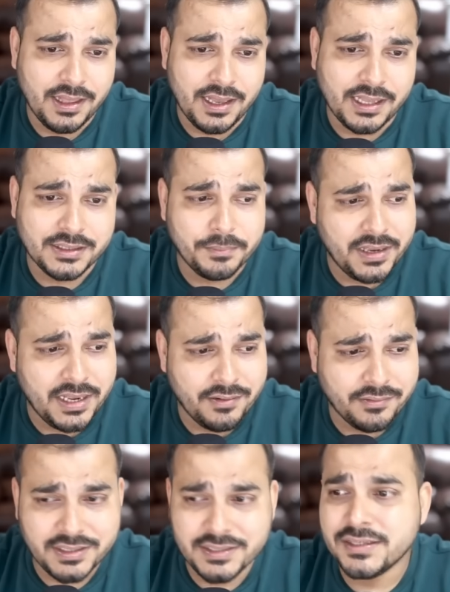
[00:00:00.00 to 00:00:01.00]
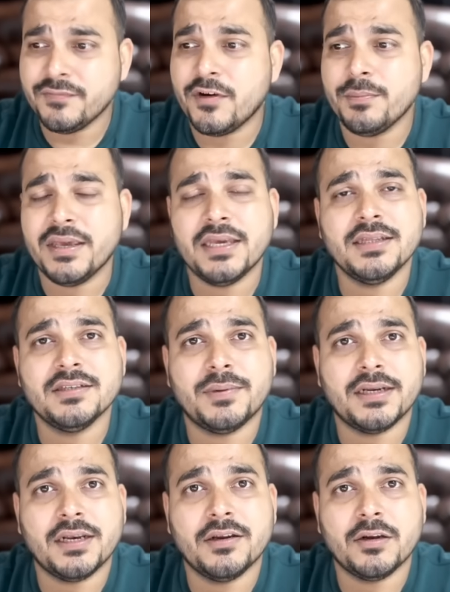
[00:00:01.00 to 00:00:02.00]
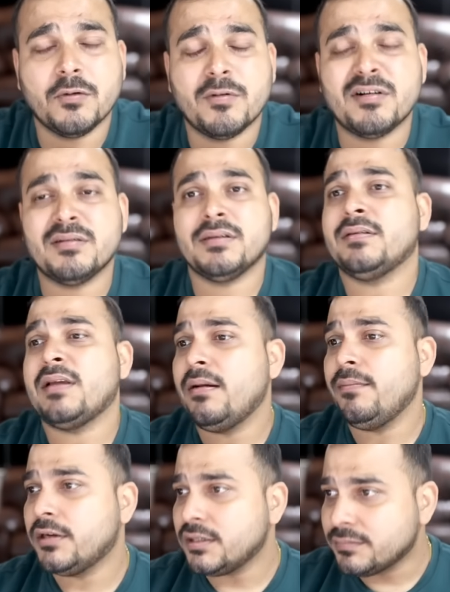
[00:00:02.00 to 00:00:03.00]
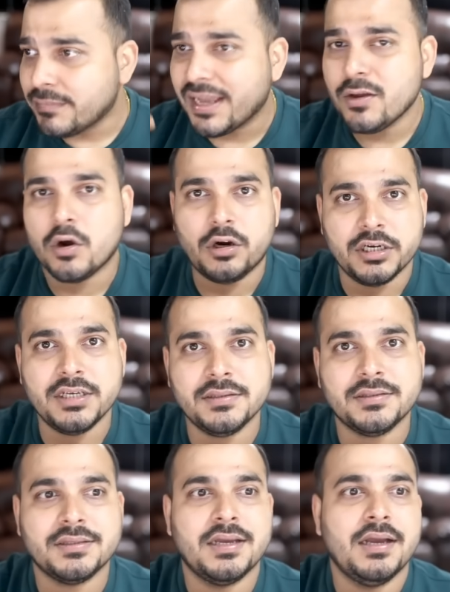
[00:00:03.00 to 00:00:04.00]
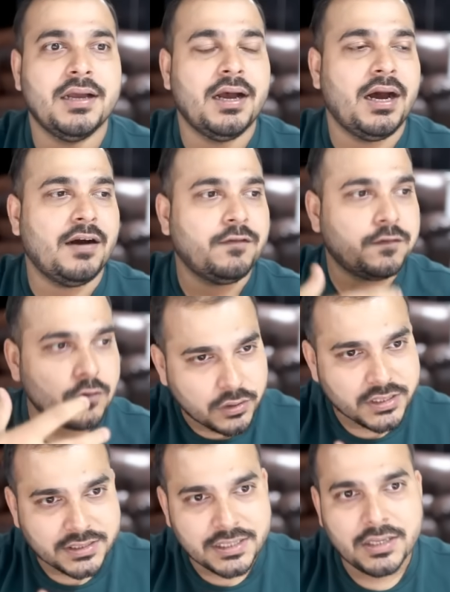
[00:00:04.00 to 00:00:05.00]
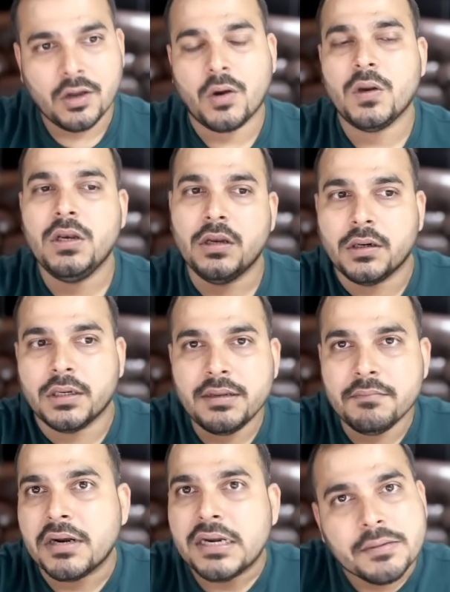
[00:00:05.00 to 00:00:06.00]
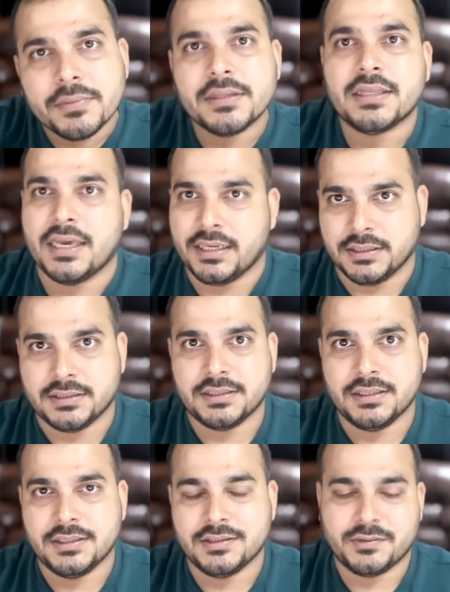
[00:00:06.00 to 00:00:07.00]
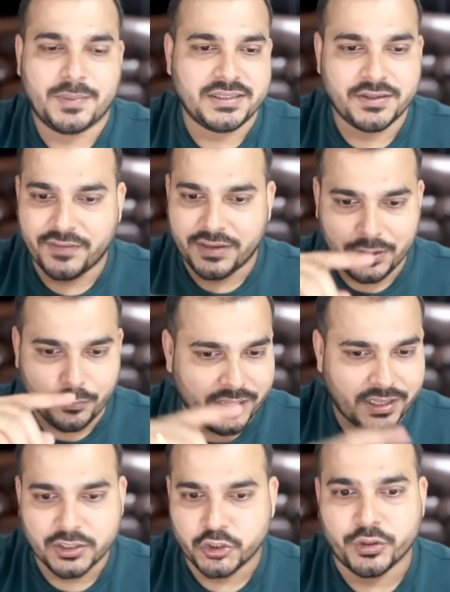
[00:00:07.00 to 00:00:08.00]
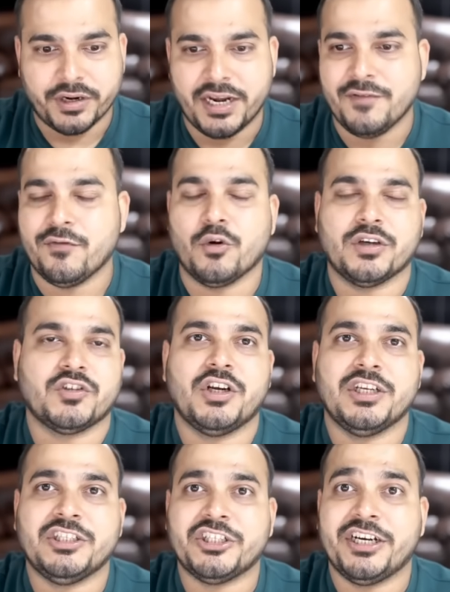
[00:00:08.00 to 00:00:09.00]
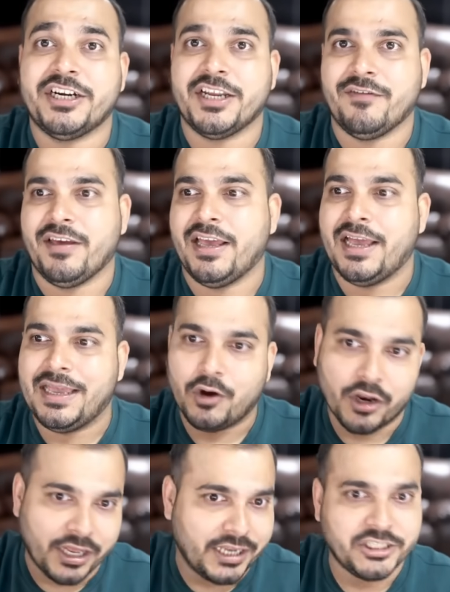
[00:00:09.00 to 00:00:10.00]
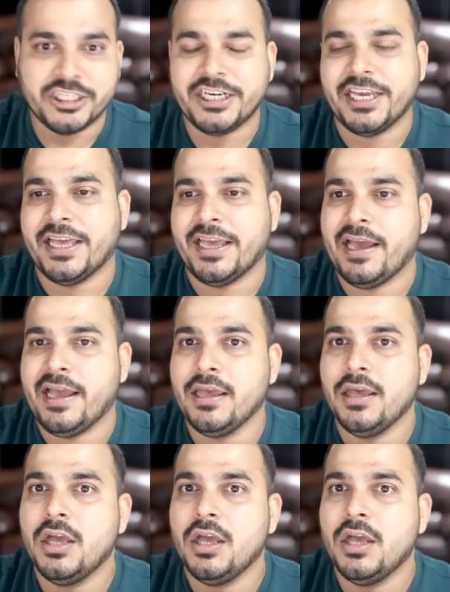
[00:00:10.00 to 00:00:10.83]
and the main reason for making this particular report is that because my audience are focusing on learning multiple things specifically where they should really focus on in generative ai or agentic ai